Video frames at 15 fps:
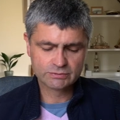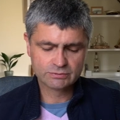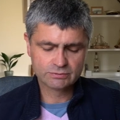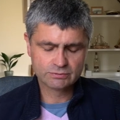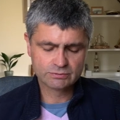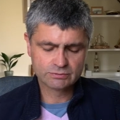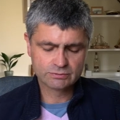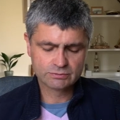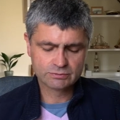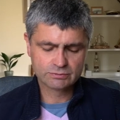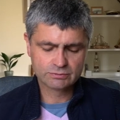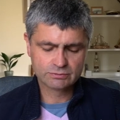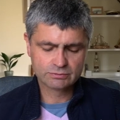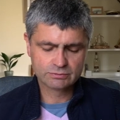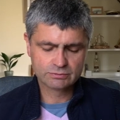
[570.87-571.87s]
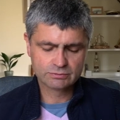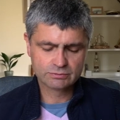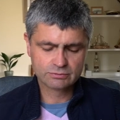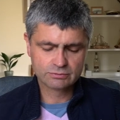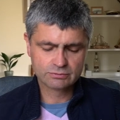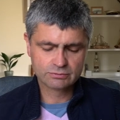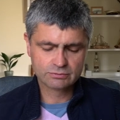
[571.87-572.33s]

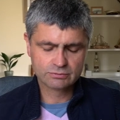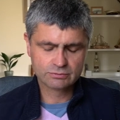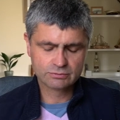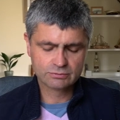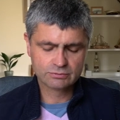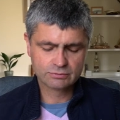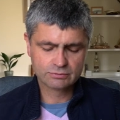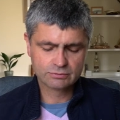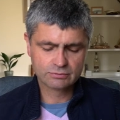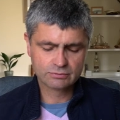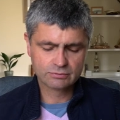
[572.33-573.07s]
Nobody speaks.